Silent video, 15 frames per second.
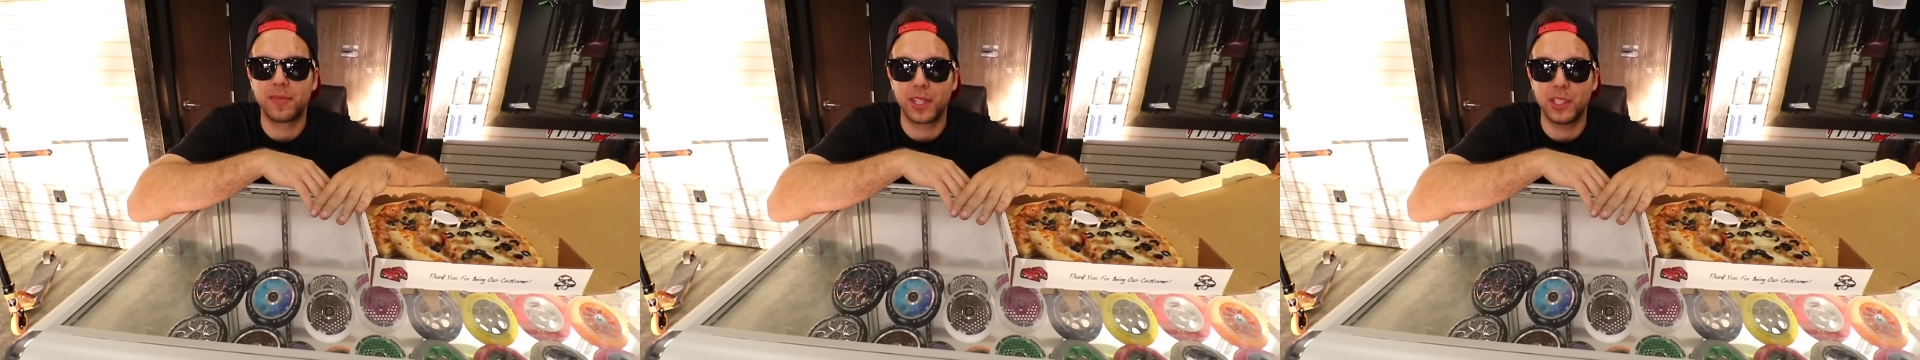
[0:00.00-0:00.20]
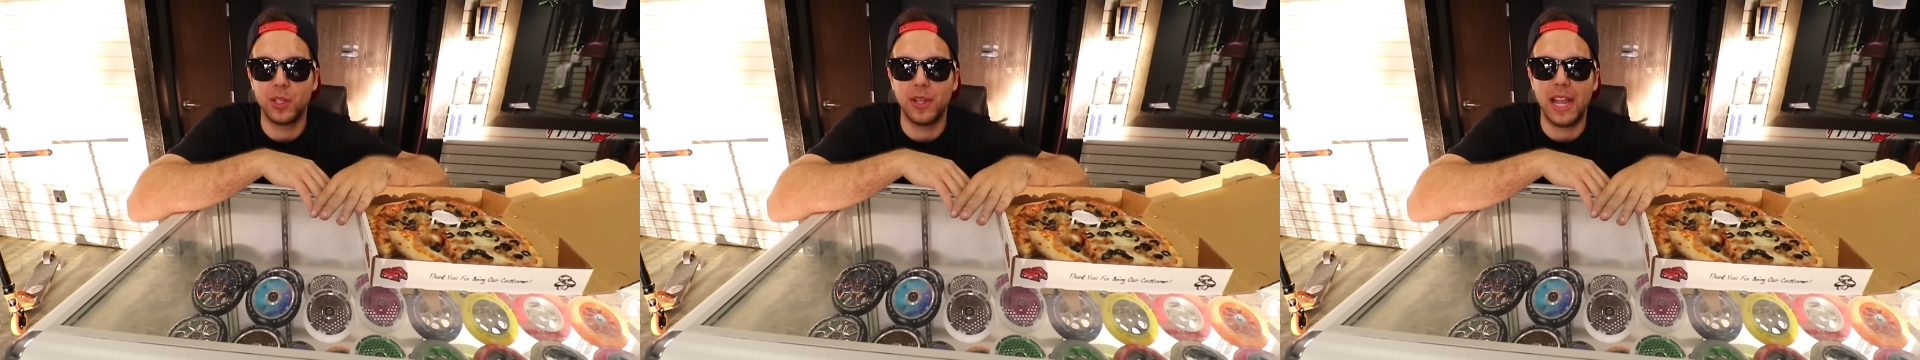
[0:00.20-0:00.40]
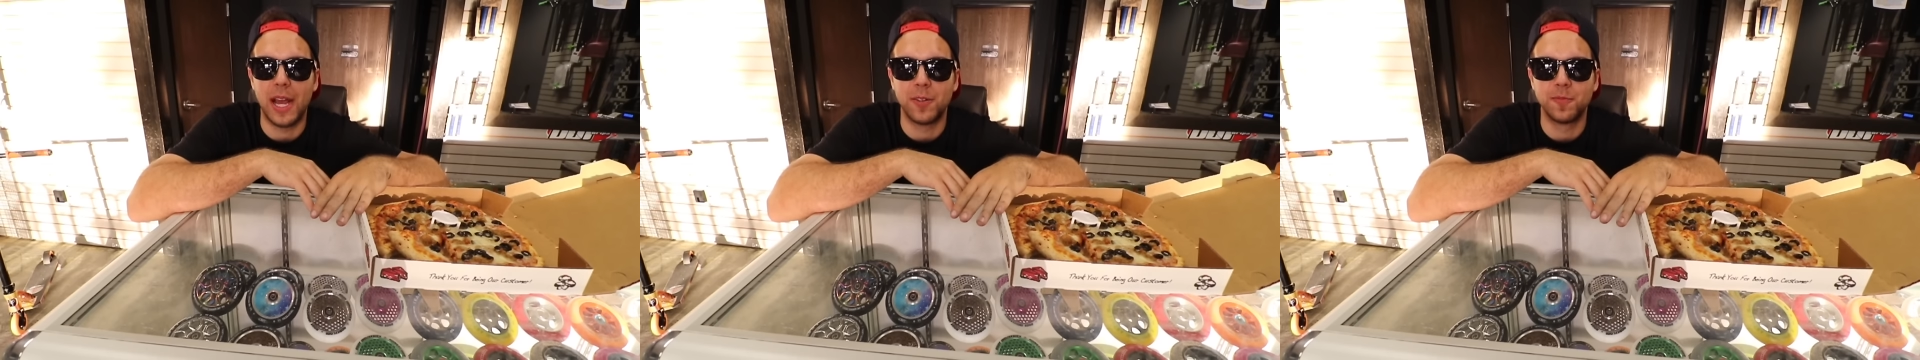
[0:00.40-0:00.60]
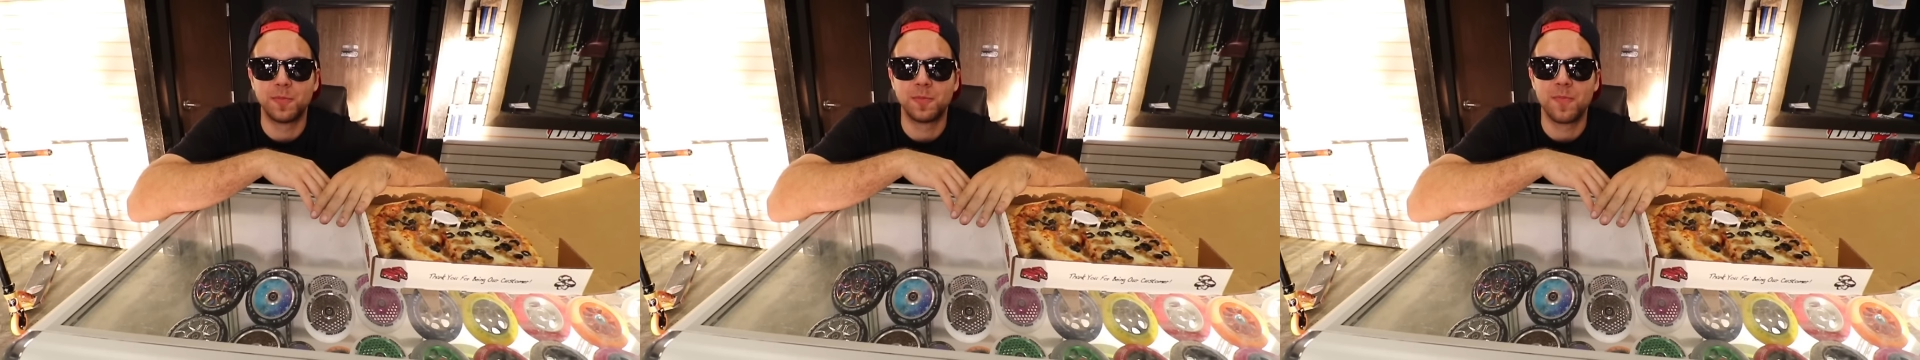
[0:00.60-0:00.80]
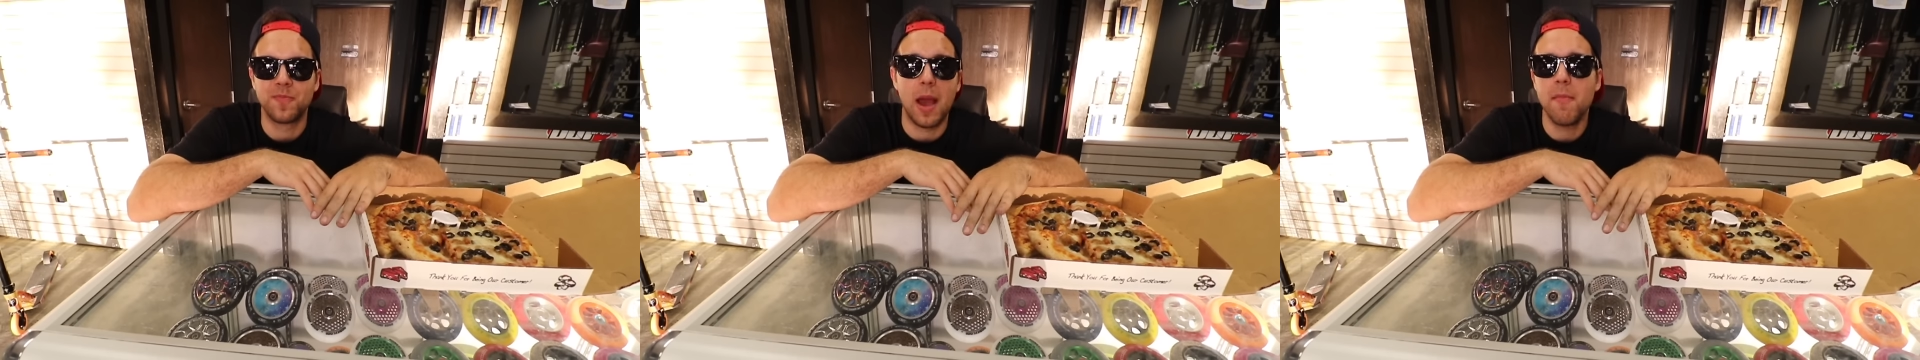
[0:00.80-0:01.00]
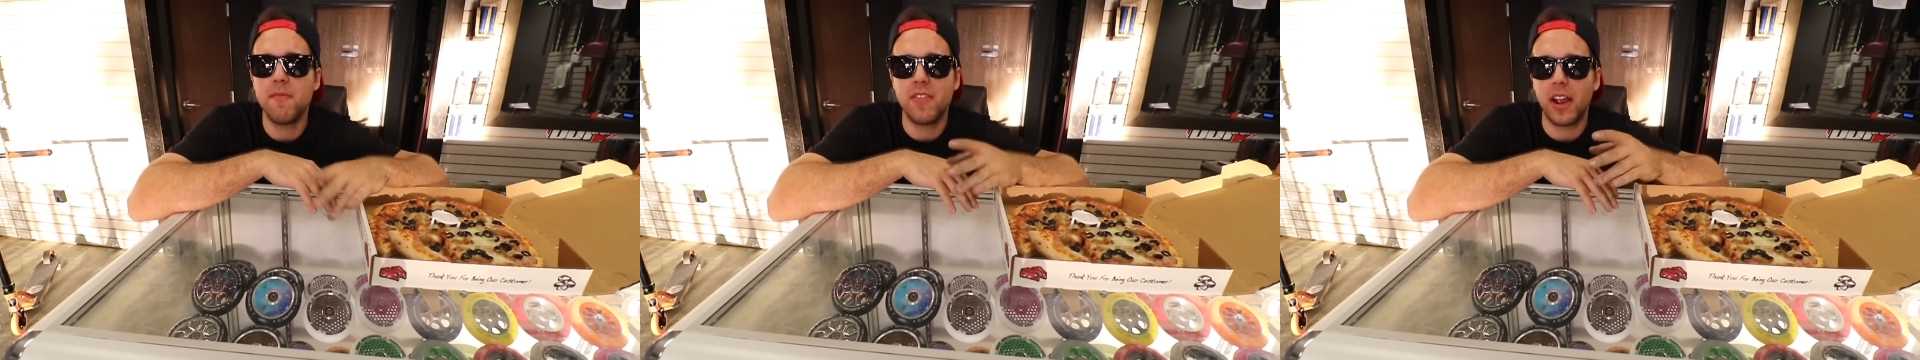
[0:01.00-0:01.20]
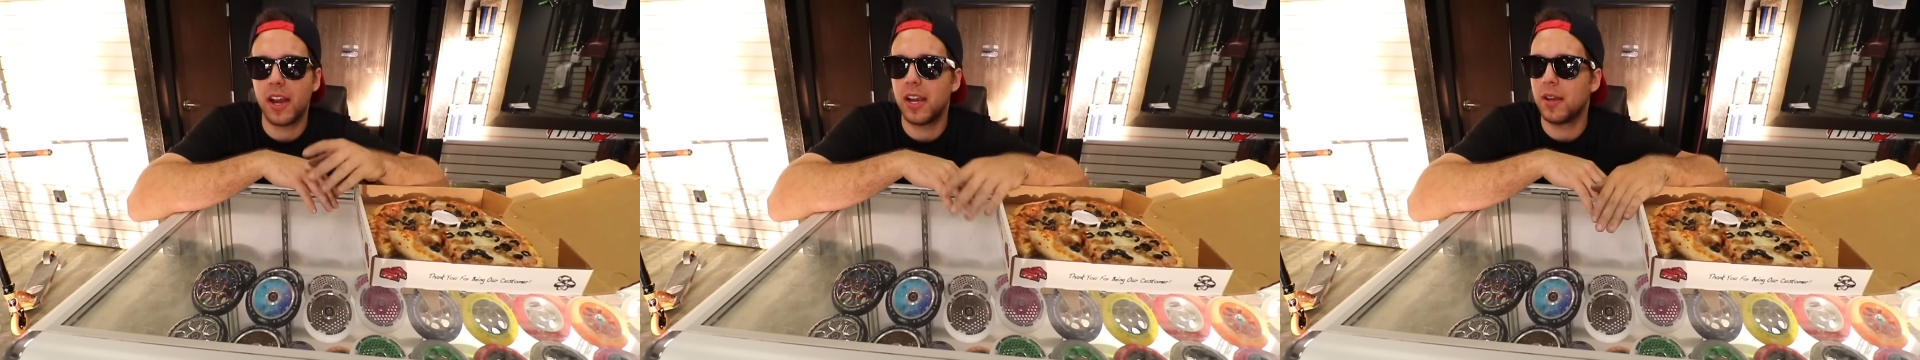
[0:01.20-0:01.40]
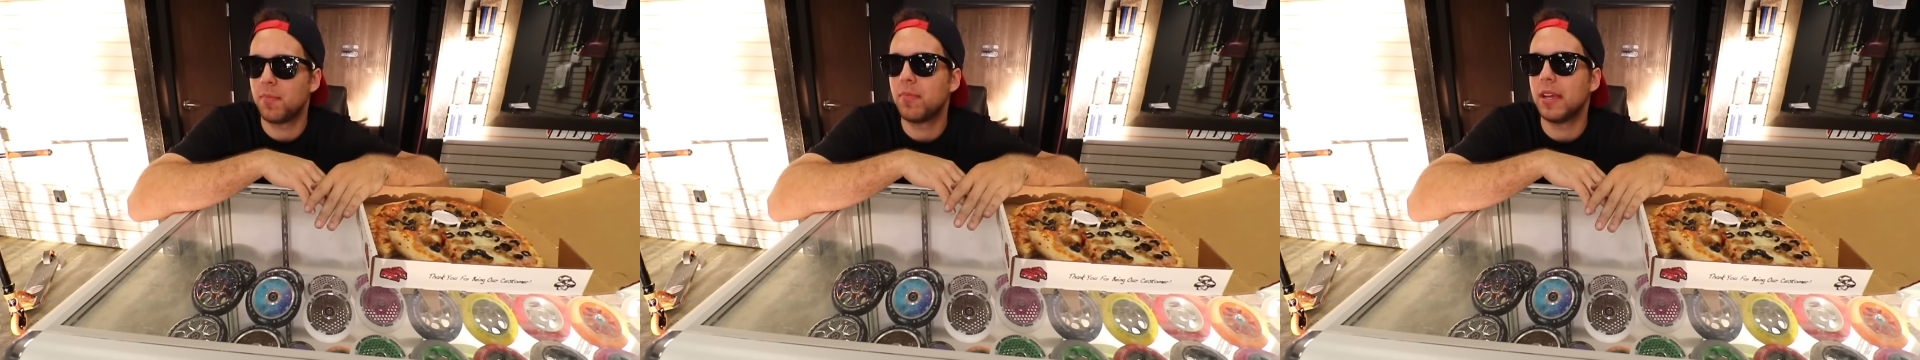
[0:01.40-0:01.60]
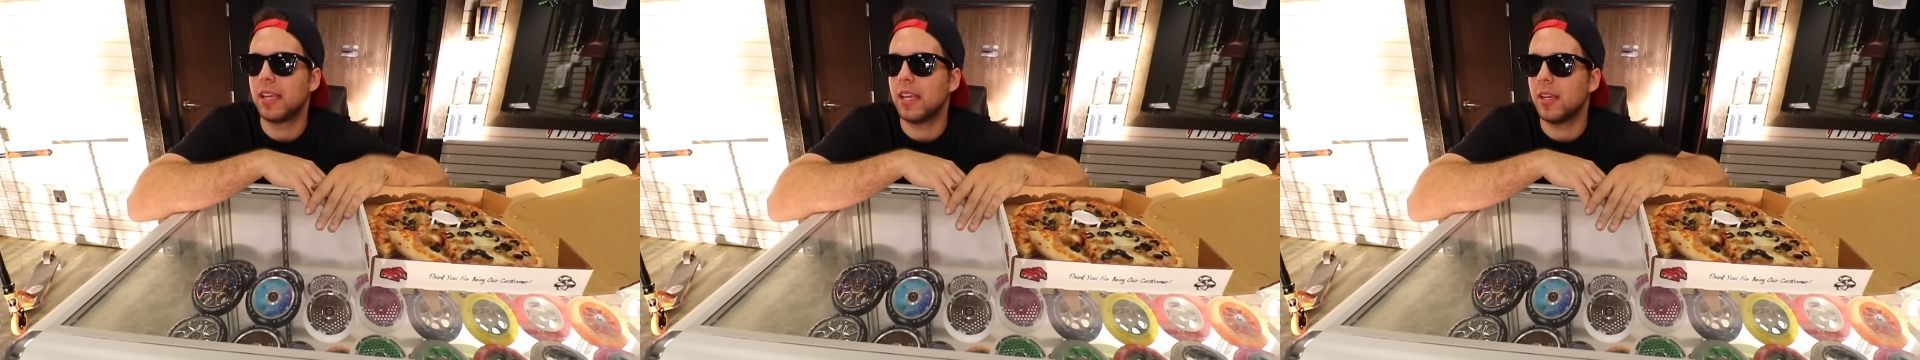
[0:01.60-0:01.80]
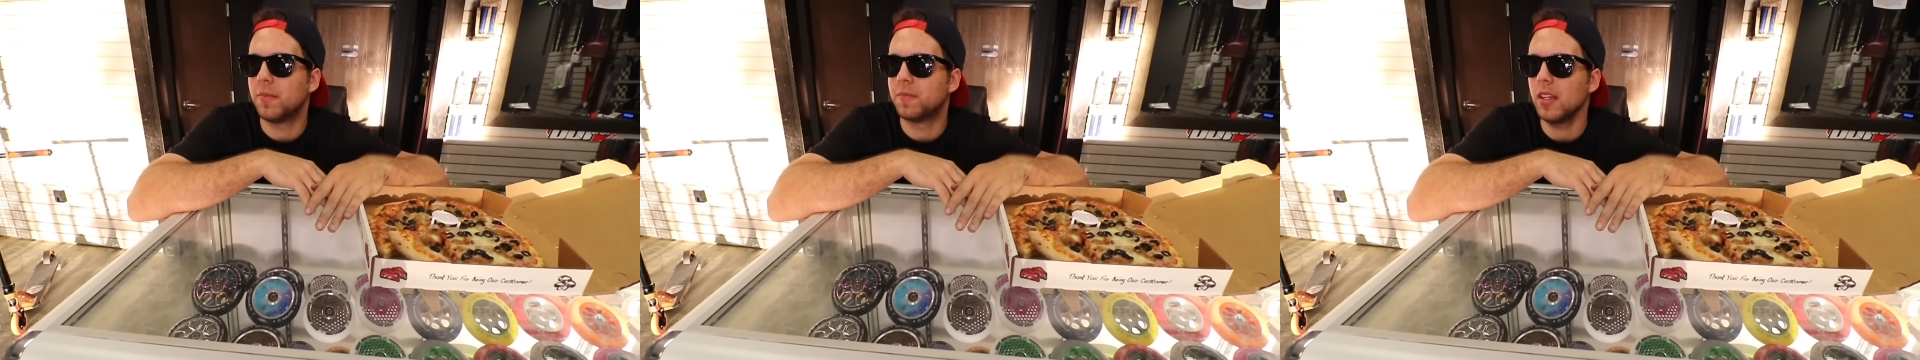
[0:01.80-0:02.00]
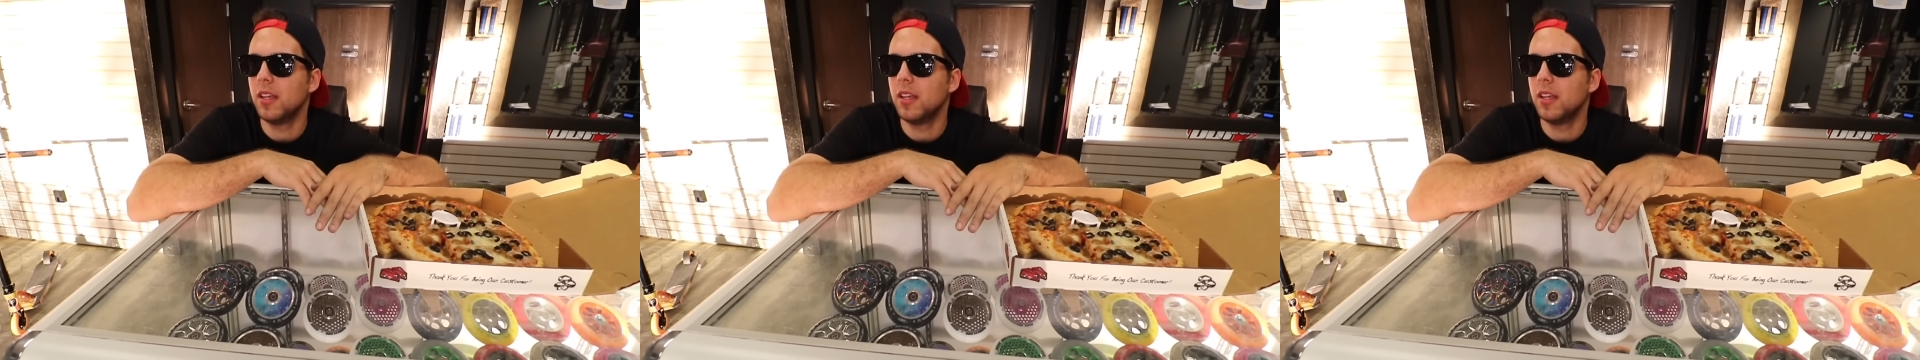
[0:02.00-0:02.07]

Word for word: So yeah, I'm very picky.